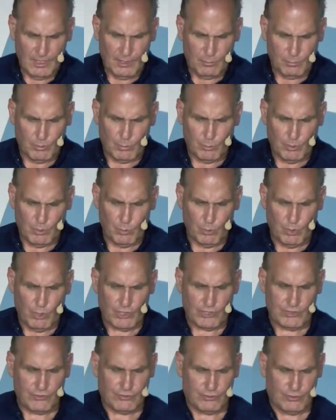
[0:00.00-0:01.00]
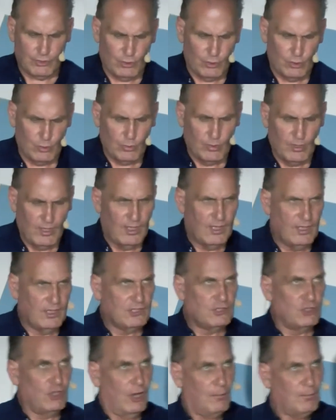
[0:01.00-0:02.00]
And when we work through,
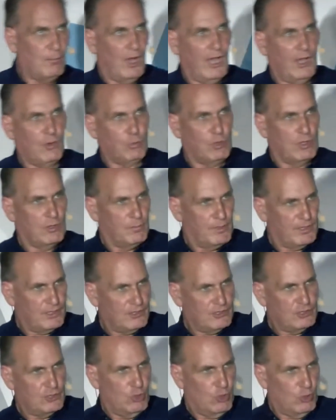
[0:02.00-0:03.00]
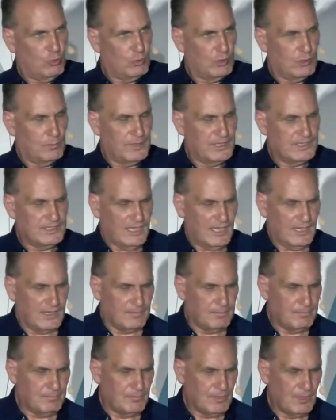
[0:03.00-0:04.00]
not my will, but your will be
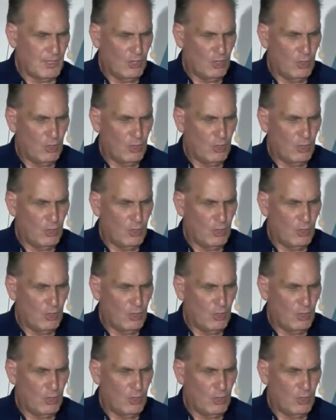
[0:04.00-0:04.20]
done,